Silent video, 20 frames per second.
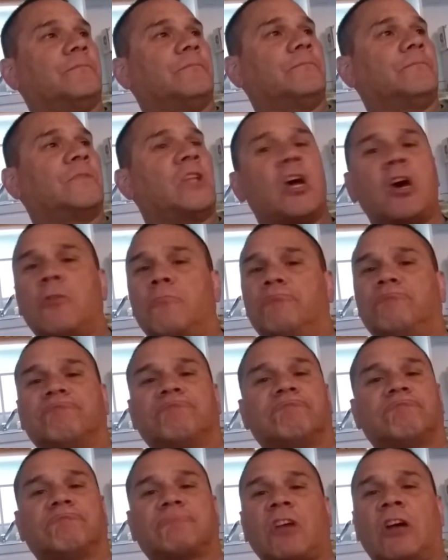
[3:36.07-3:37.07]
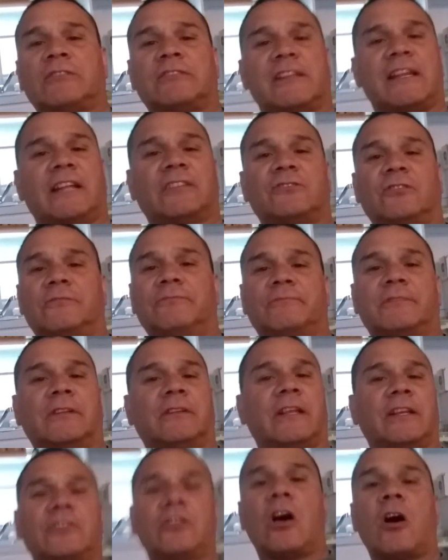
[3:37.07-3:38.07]
No, Continental, they're
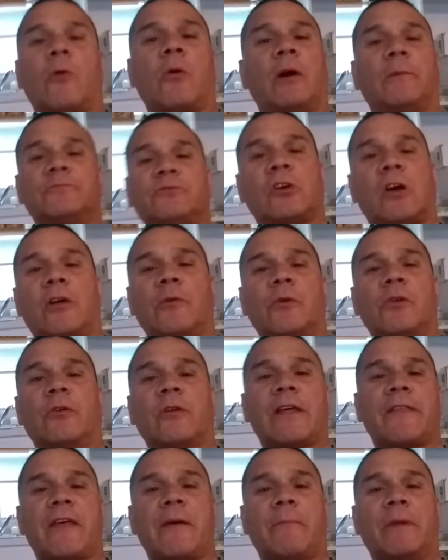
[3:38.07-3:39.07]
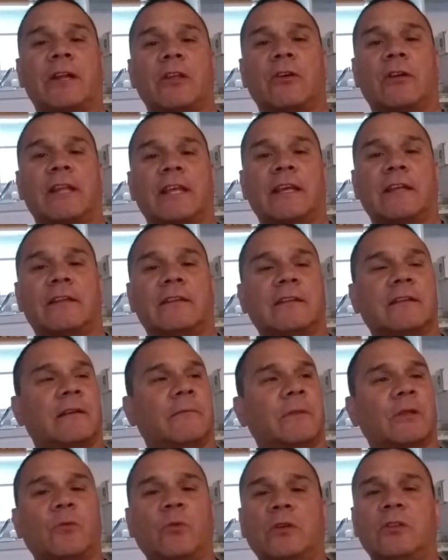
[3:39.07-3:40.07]
like, no, I'm sorry, we don't have that money on hand.
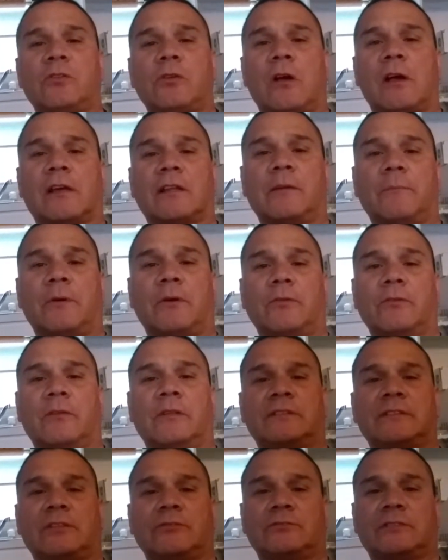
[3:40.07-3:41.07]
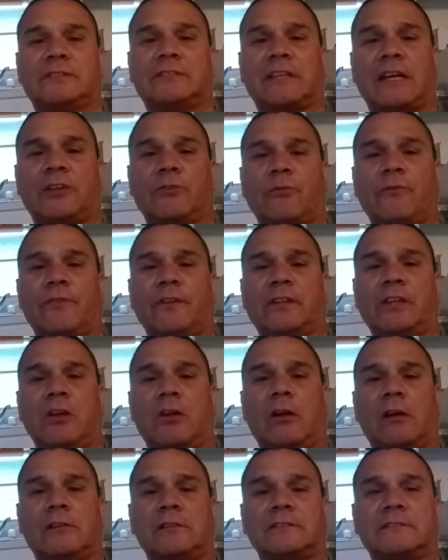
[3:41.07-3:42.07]
I'm like, what are you talking about? It's
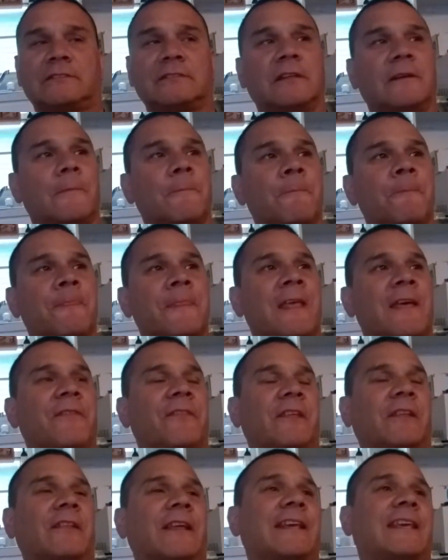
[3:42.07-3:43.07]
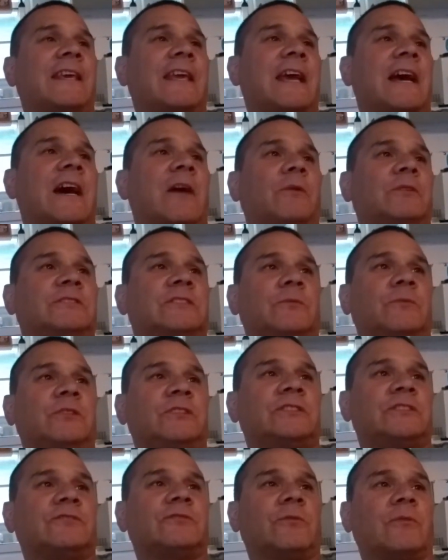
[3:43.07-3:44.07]
$150. They're like, yeah, we
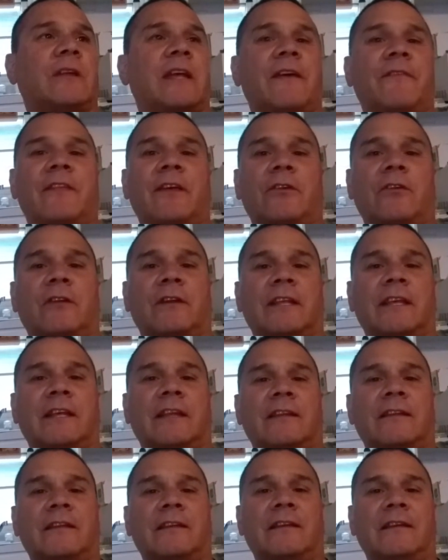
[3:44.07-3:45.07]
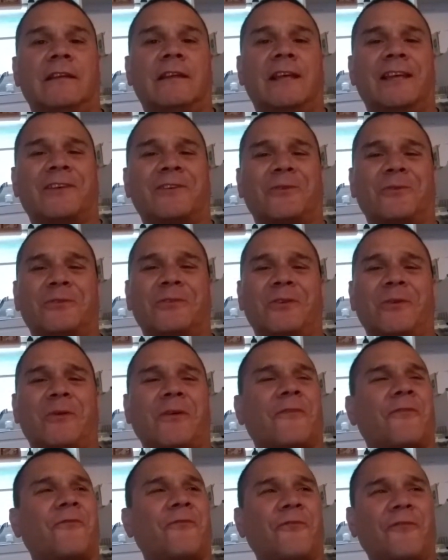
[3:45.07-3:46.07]
just don't have that on hand. I go, you're
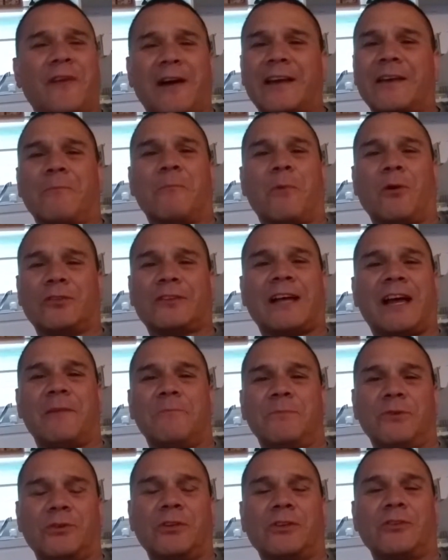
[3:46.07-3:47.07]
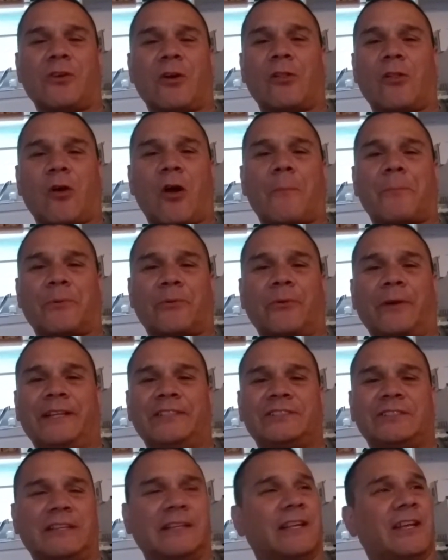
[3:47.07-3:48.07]
a fucking multi-million-dollar
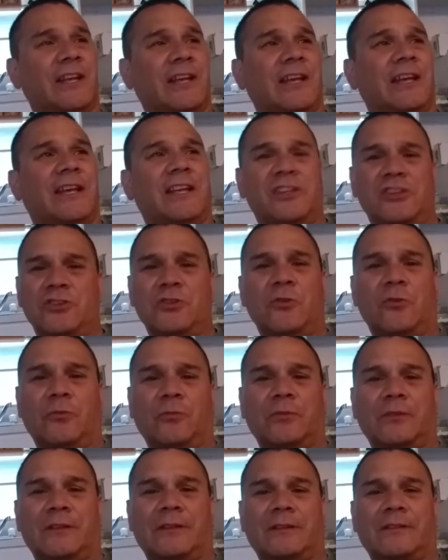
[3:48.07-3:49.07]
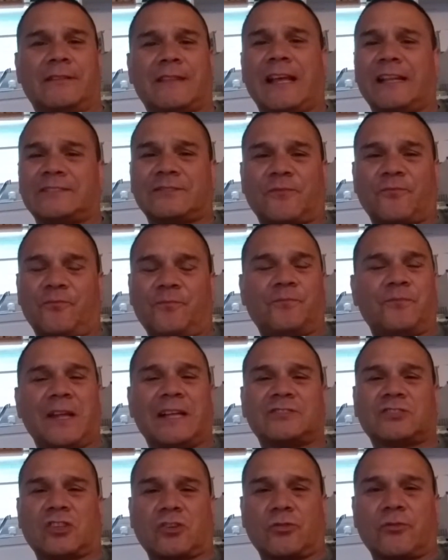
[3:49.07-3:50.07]
operation. And you don't,
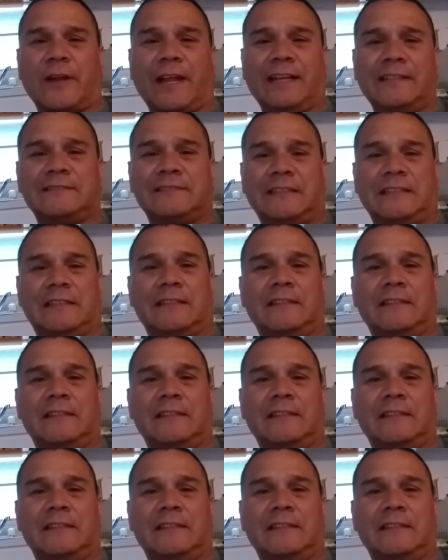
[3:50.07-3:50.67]
that's crazy.